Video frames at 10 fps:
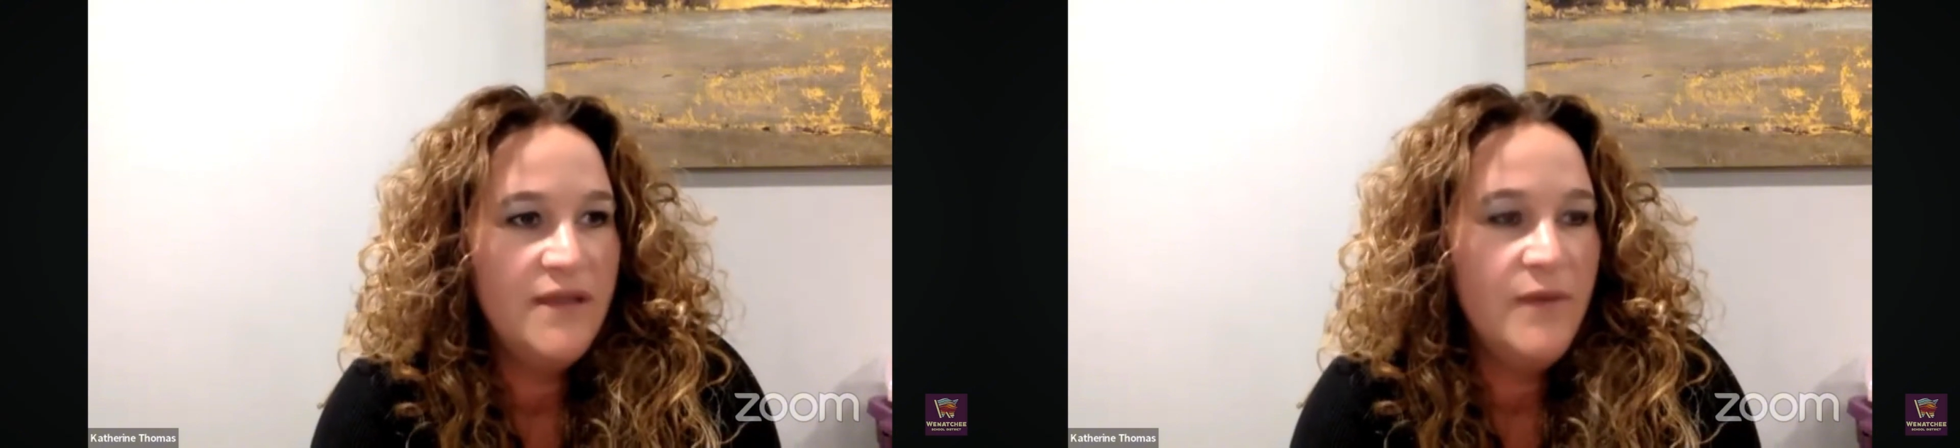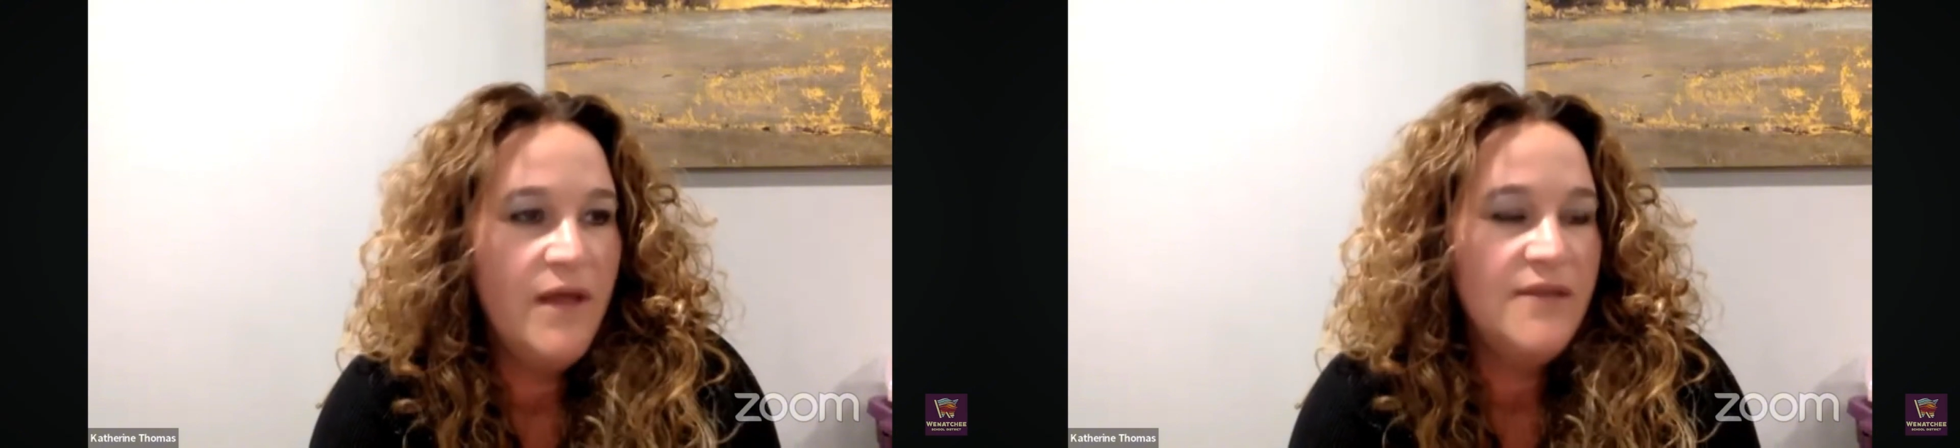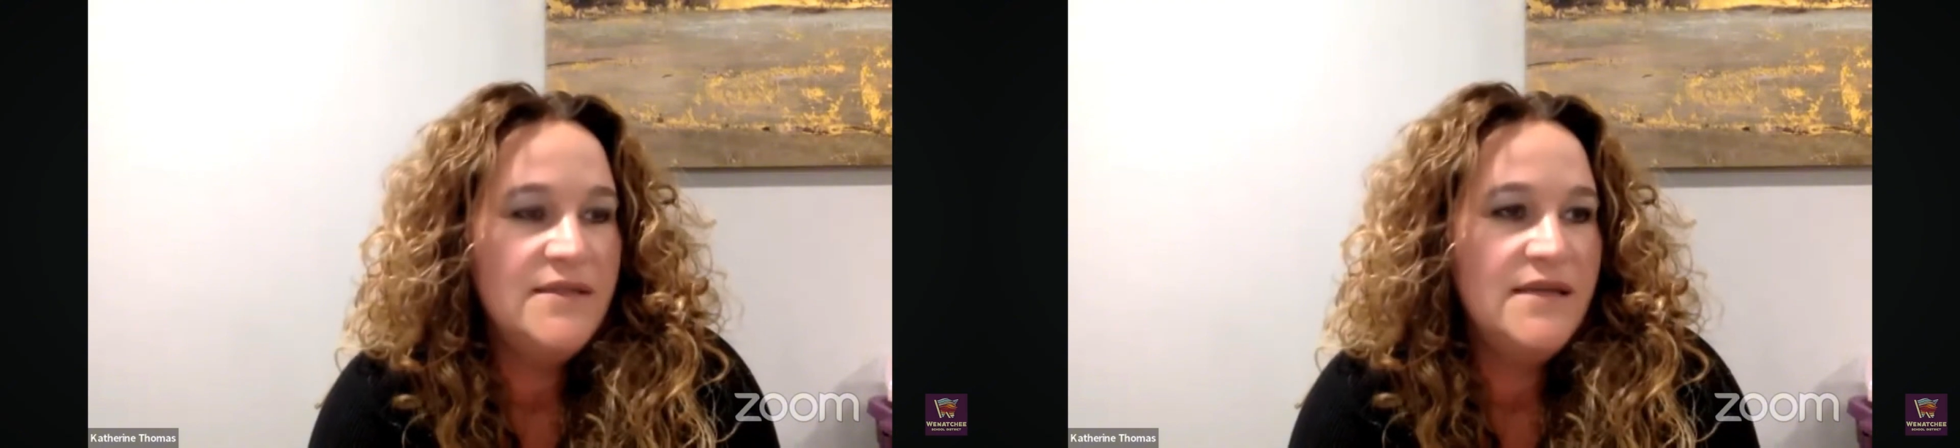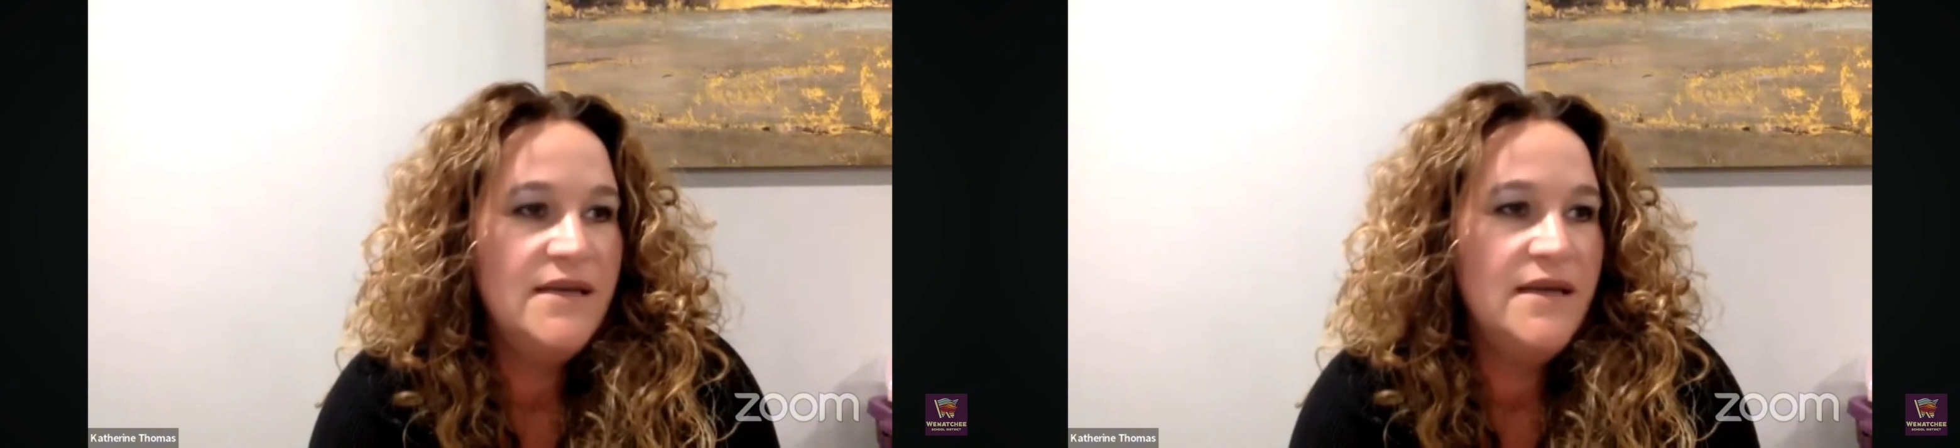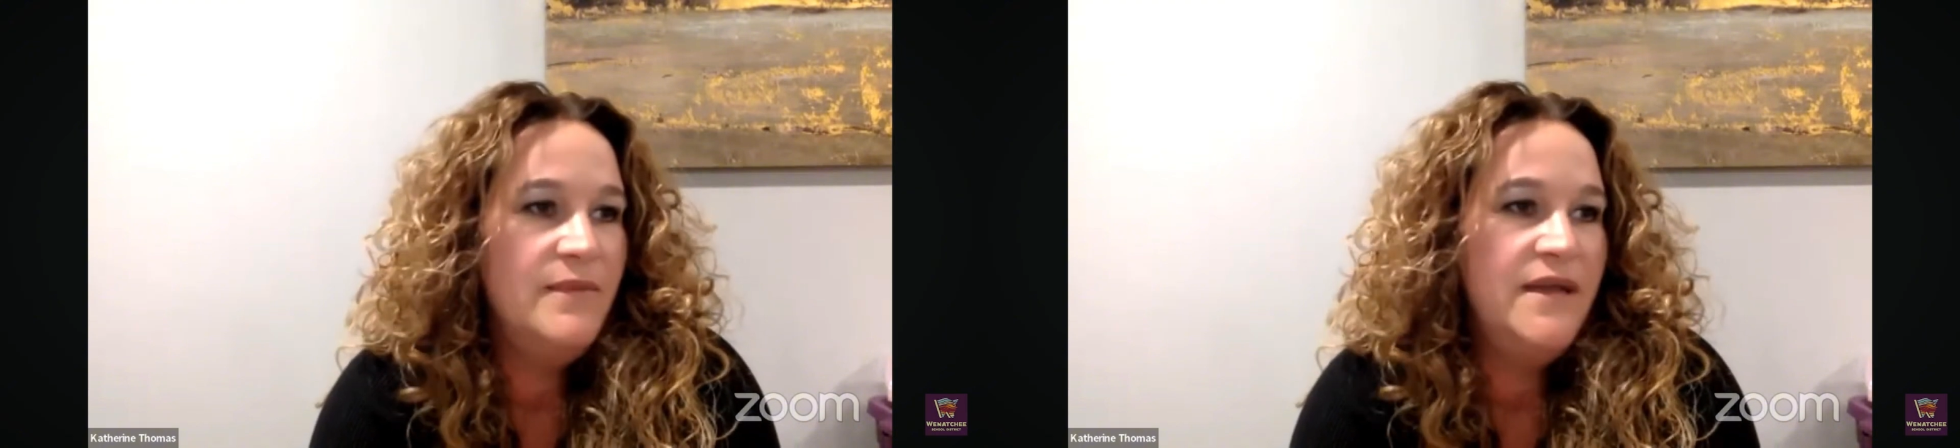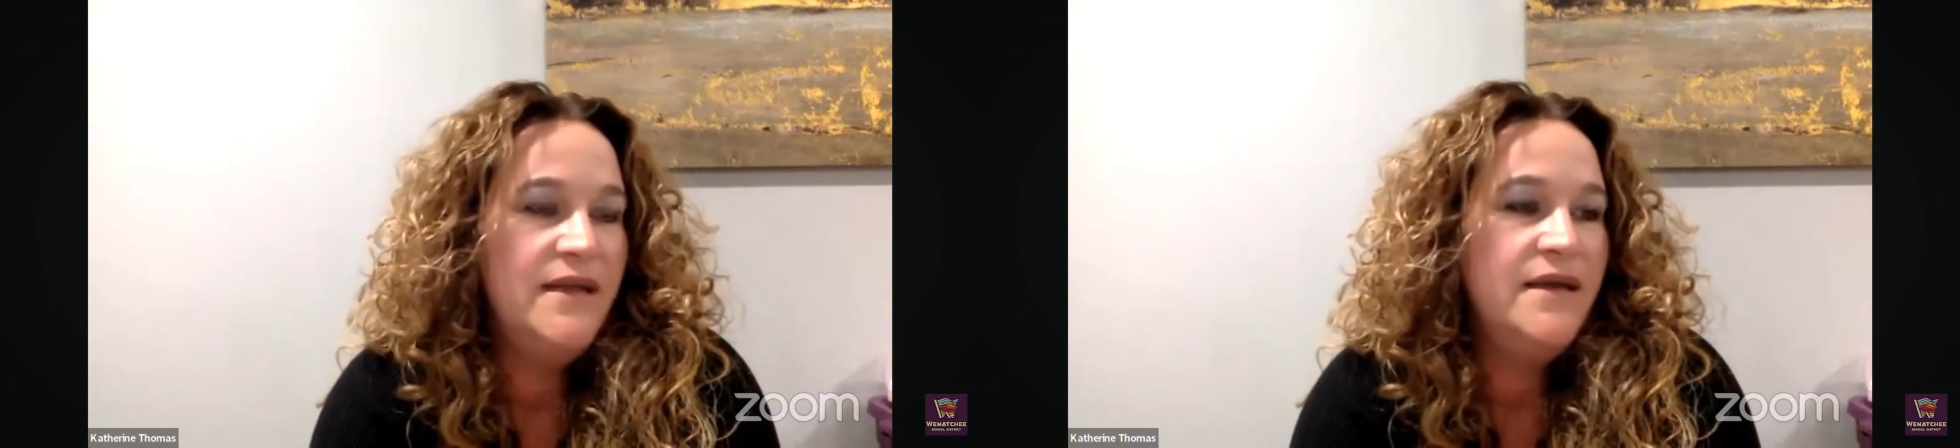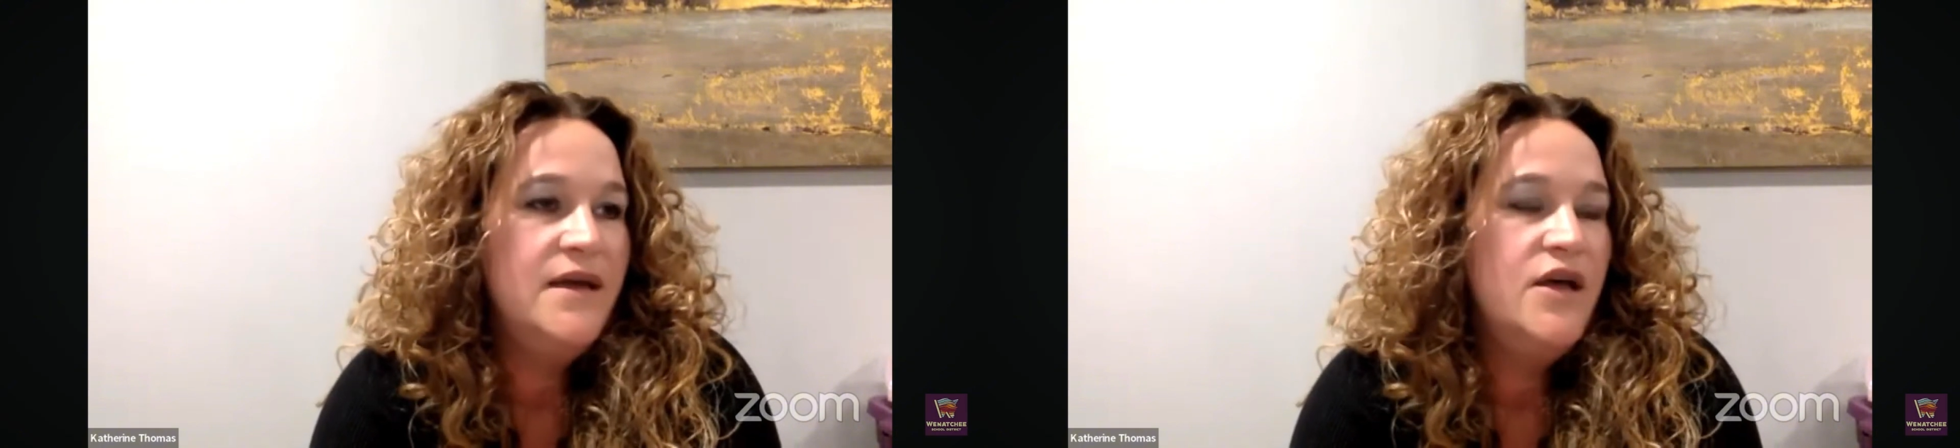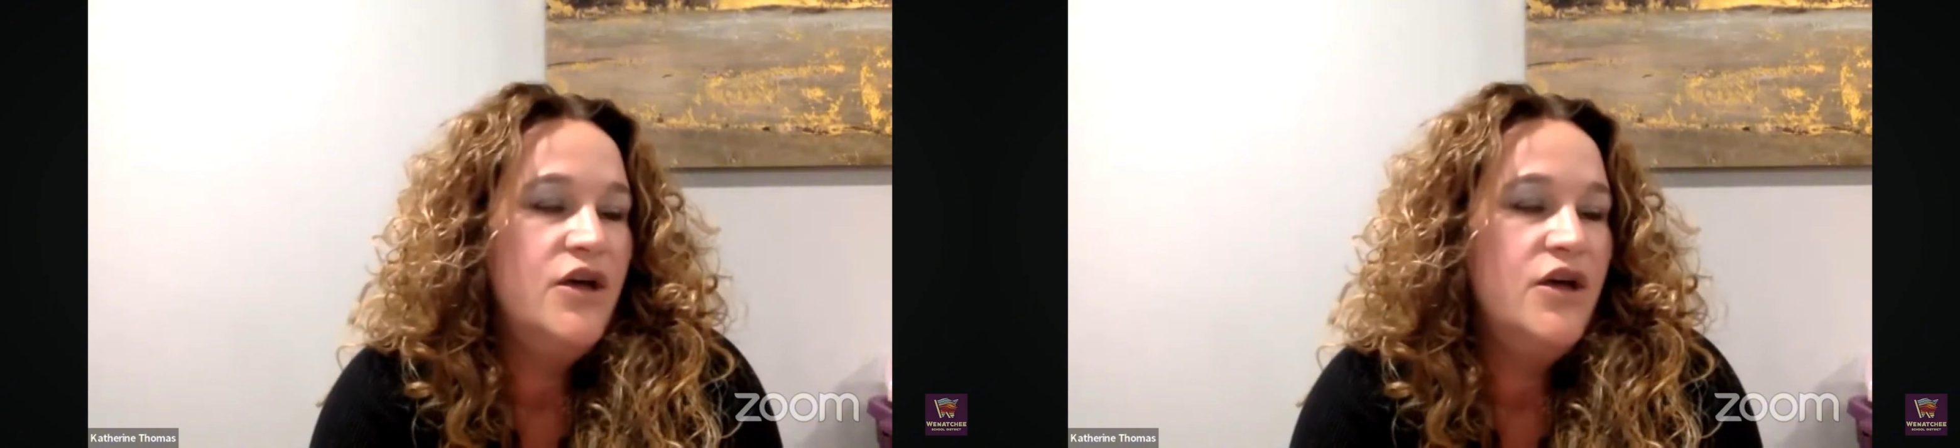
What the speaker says: the policy committee